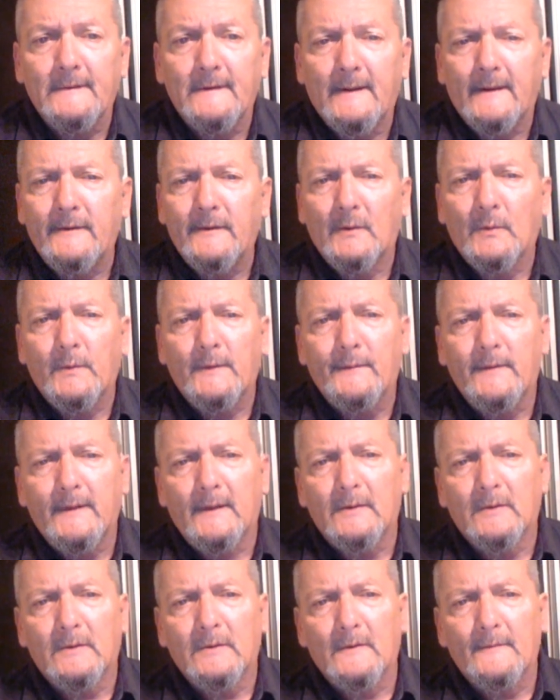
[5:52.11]
I know we've
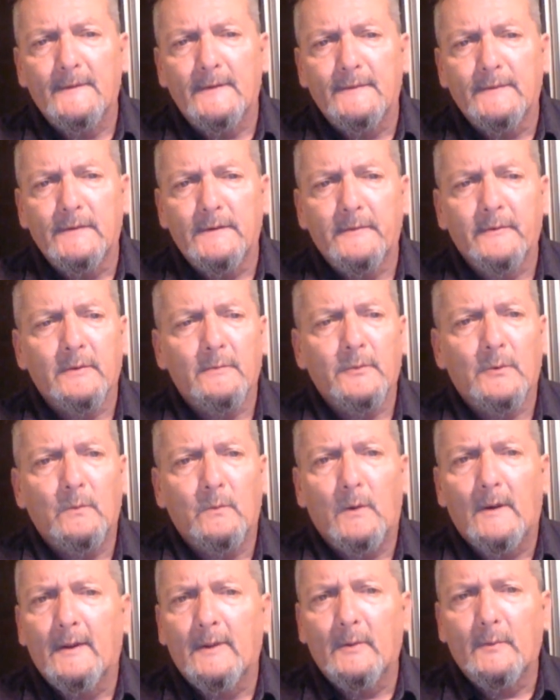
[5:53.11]
got all of these terrible
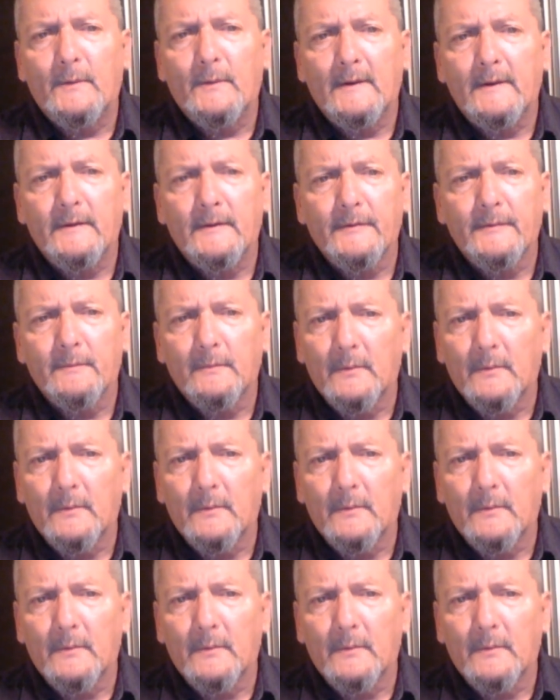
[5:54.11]
wildfires,